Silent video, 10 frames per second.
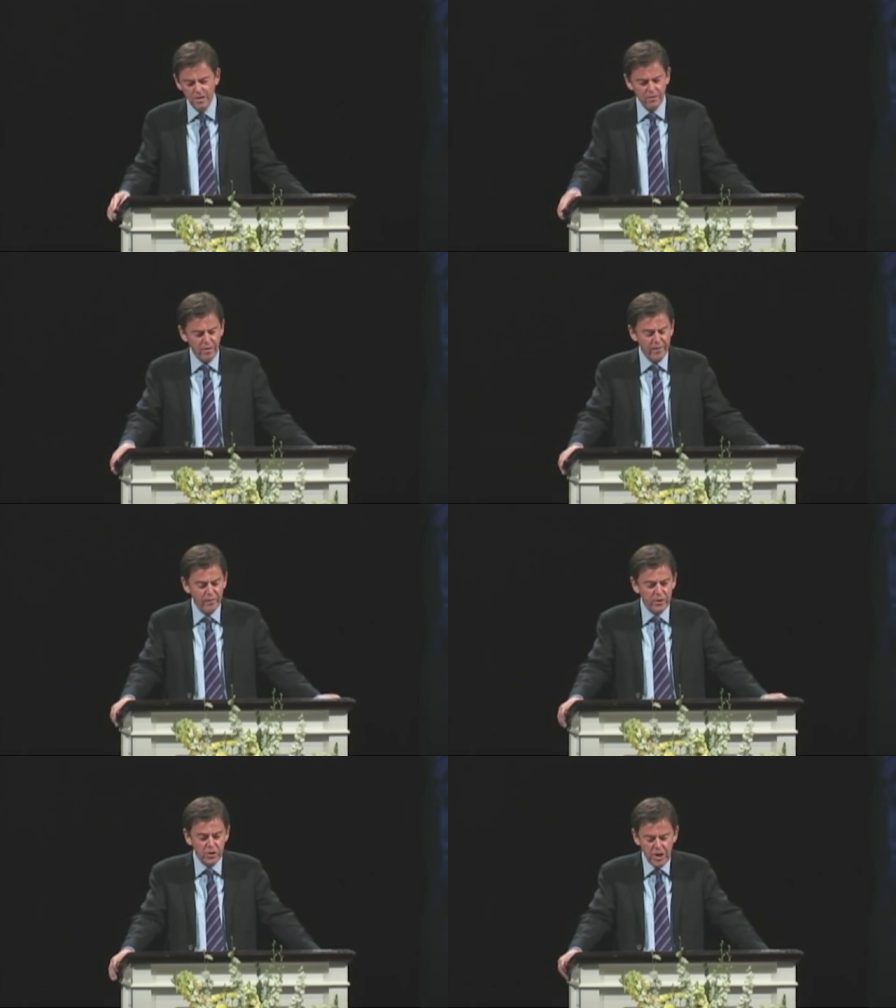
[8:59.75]
the
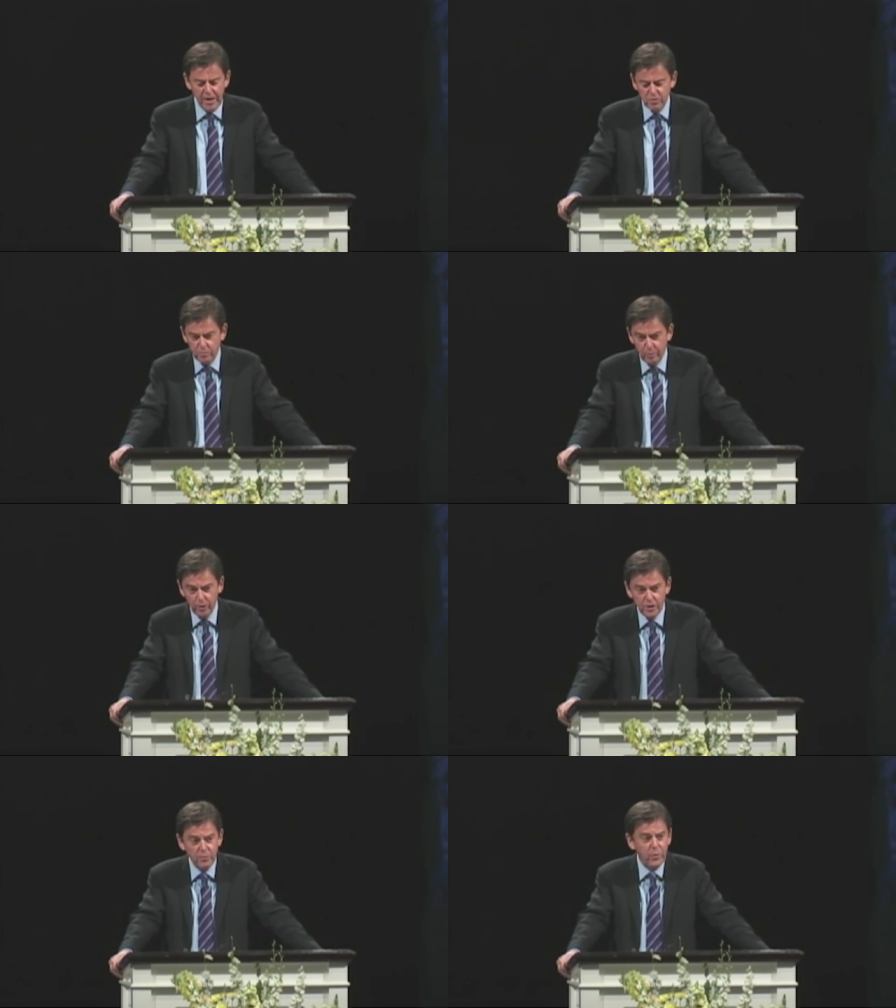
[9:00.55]
Reverend James
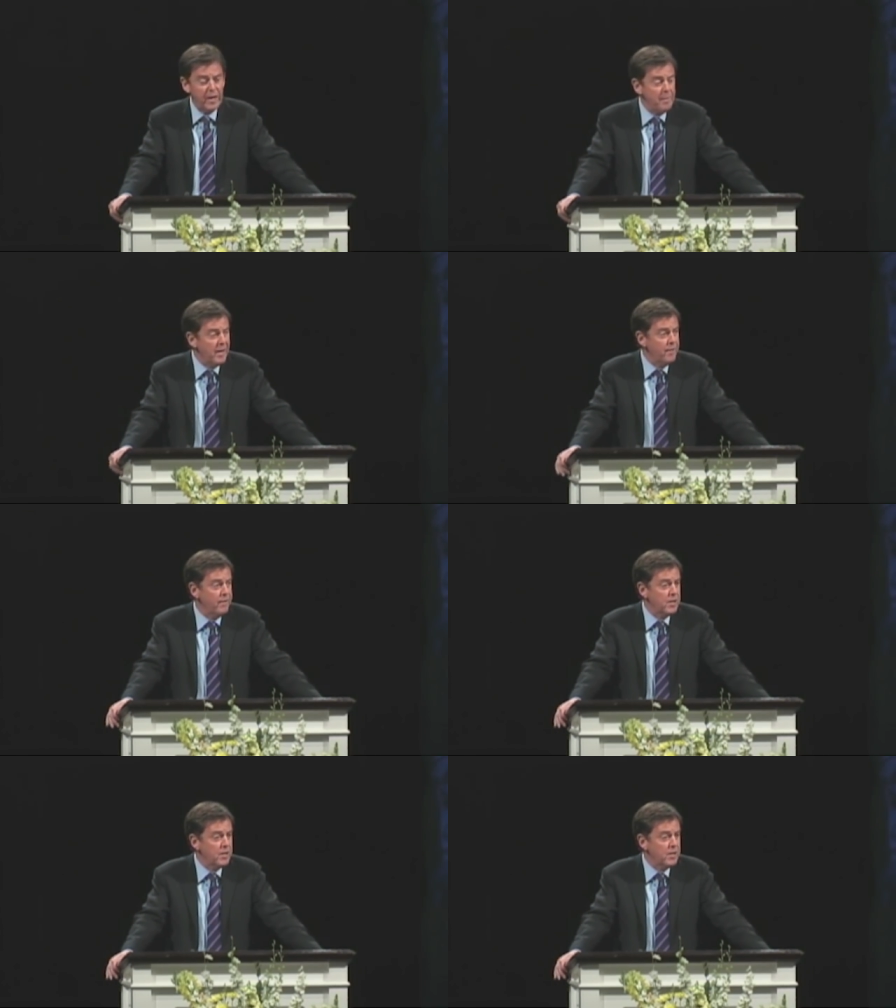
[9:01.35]
Spurgeon, when he might have